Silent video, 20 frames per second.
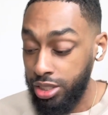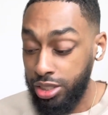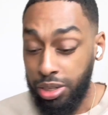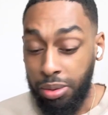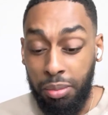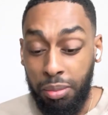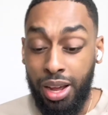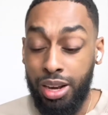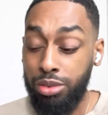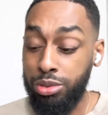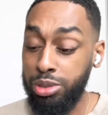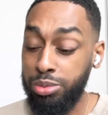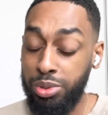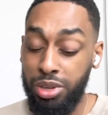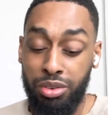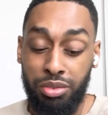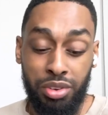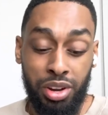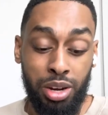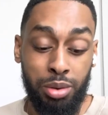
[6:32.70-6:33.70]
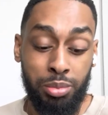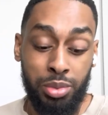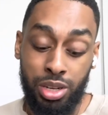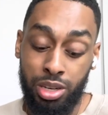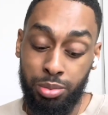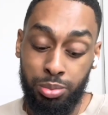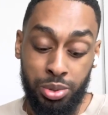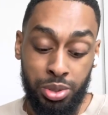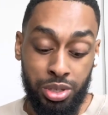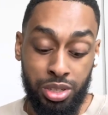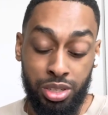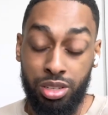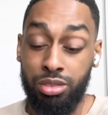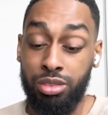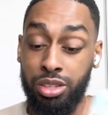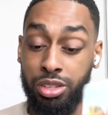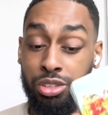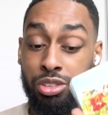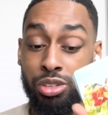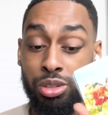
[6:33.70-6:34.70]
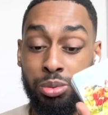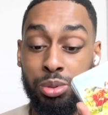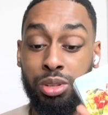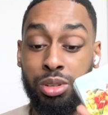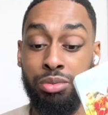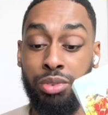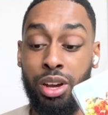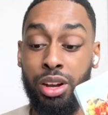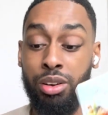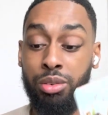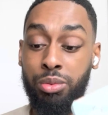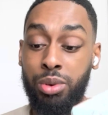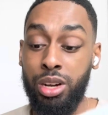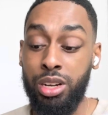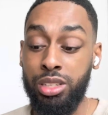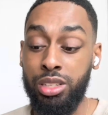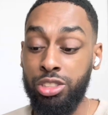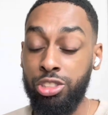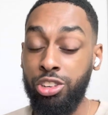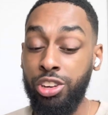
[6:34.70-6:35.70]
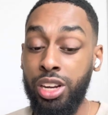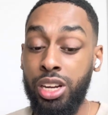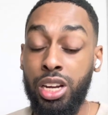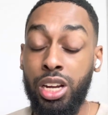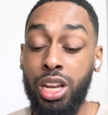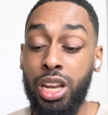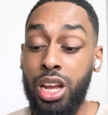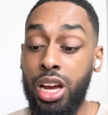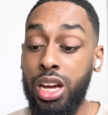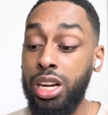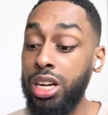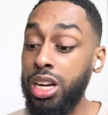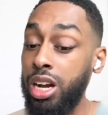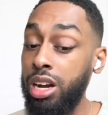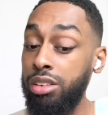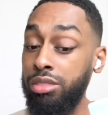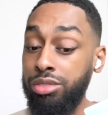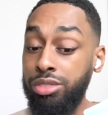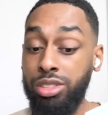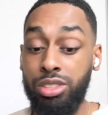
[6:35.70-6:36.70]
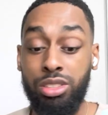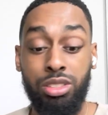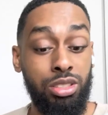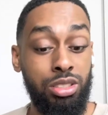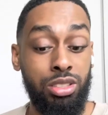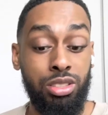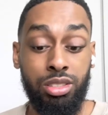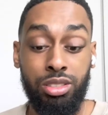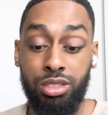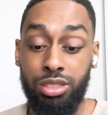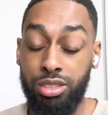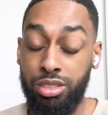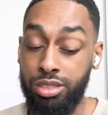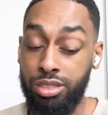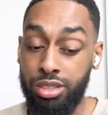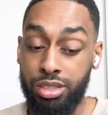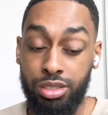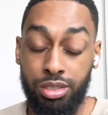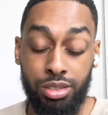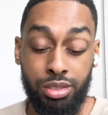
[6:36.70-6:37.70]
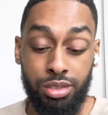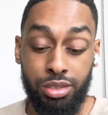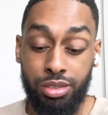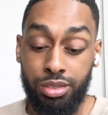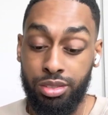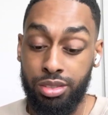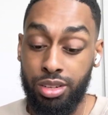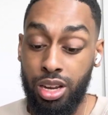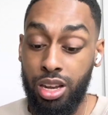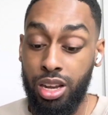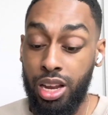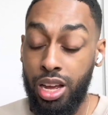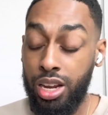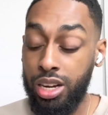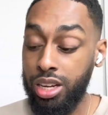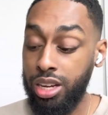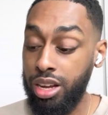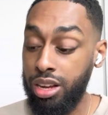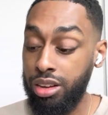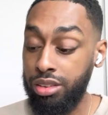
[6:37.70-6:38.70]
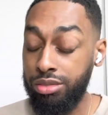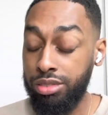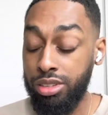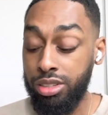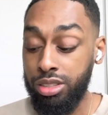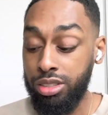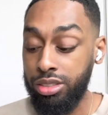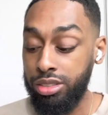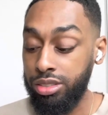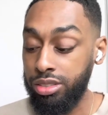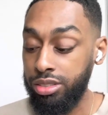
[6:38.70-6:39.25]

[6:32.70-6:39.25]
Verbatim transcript: somebody was being very manipulative, literally, with the Fight of Wands, creating a lot of conflict. A lot of conflict.